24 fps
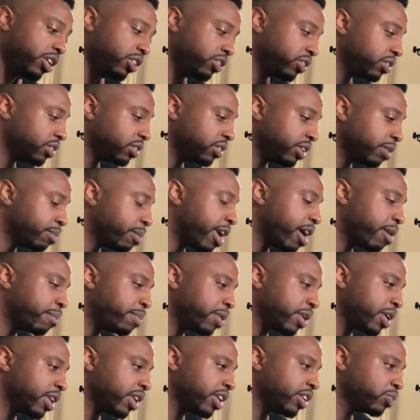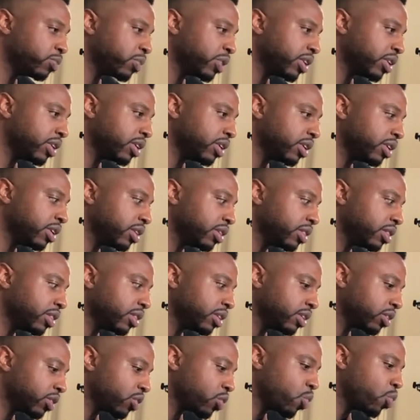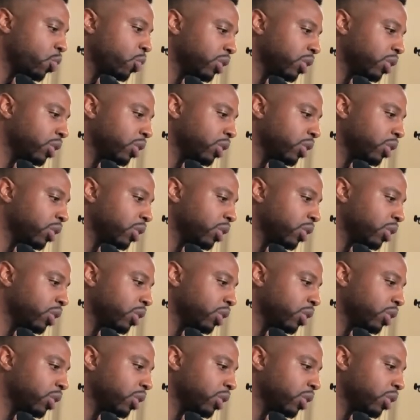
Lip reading: He's, in my opinion, he's one of the